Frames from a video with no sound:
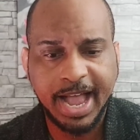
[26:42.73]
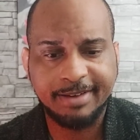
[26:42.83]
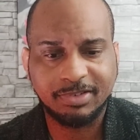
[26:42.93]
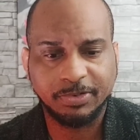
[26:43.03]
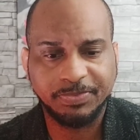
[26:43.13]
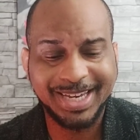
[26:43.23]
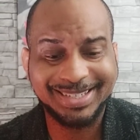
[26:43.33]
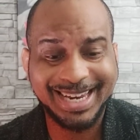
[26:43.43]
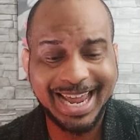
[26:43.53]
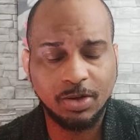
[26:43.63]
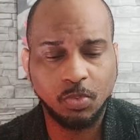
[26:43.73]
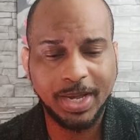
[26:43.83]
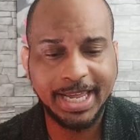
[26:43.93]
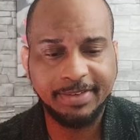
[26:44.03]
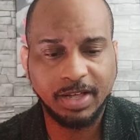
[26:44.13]
after facing a
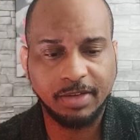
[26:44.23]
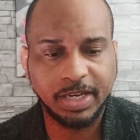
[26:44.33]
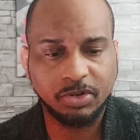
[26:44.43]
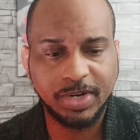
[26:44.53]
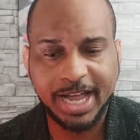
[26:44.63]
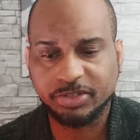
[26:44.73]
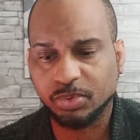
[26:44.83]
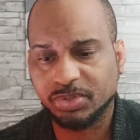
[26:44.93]
wave of international